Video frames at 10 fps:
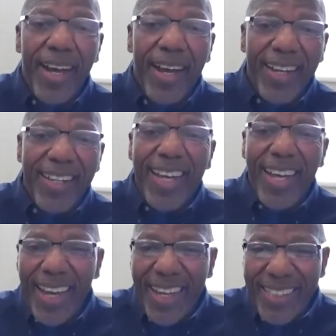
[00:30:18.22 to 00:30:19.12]
uh,
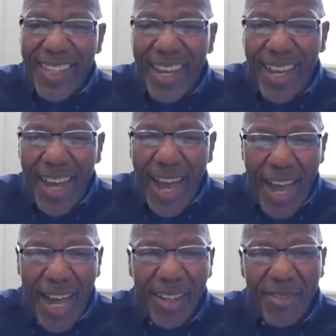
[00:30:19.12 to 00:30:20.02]
and
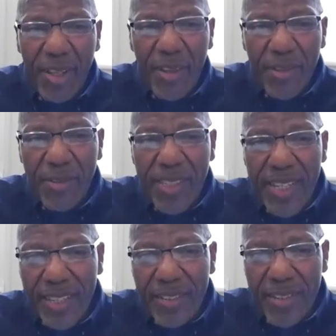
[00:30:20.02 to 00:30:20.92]
how
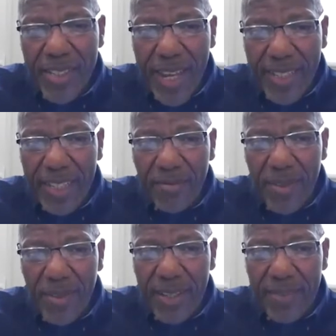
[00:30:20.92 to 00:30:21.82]
those intersected
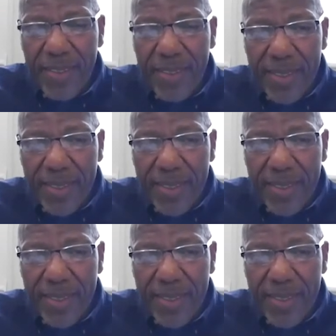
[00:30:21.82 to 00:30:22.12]
with